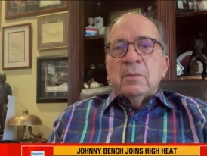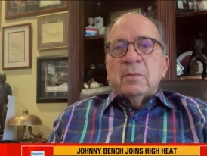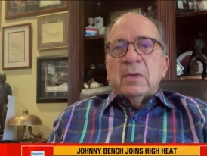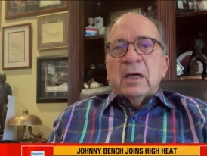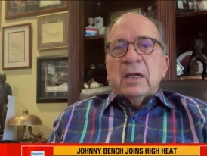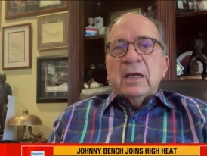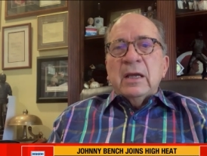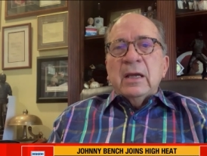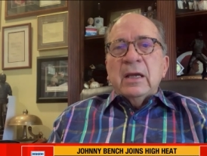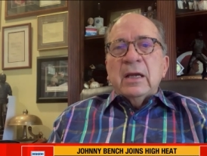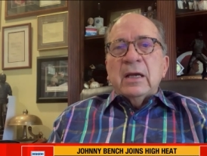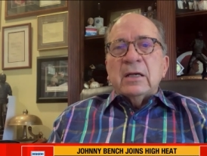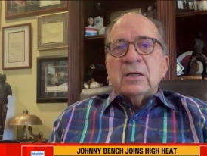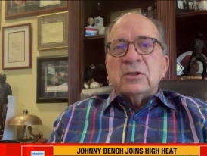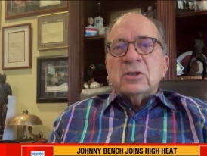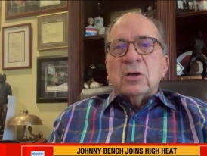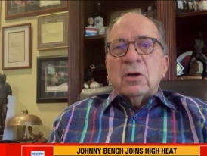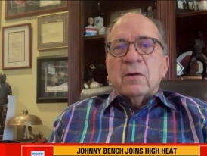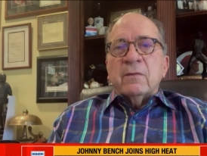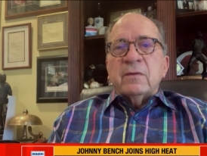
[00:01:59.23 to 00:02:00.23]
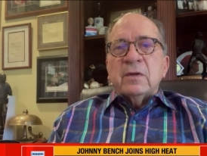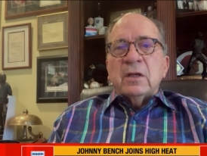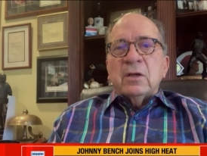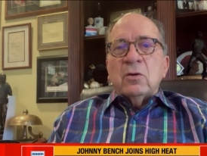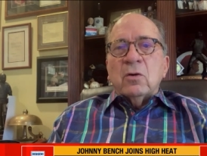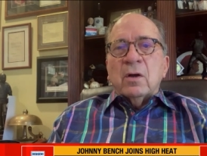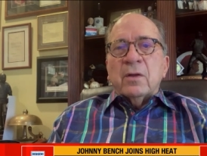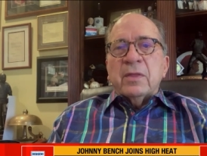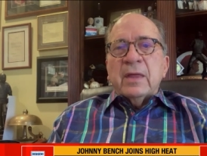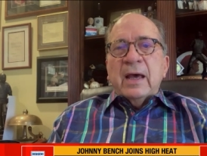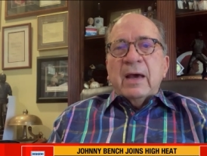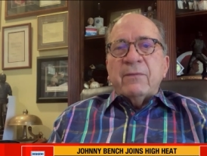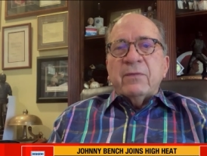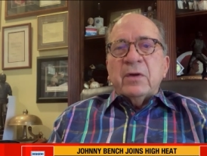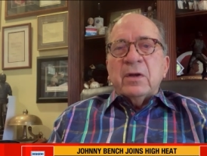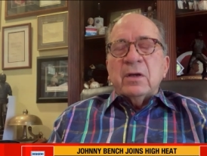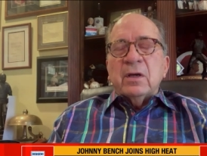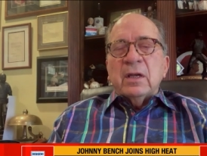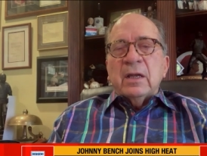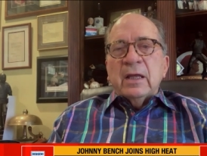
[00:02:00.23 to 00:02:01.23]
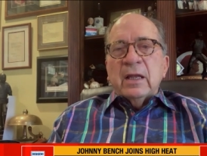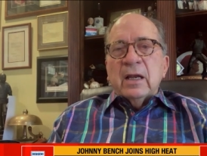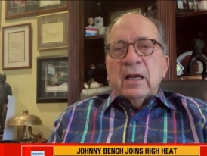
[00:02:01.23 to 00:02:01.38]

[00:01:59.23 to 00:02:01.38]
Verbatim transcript: But he uh, served in North Africa and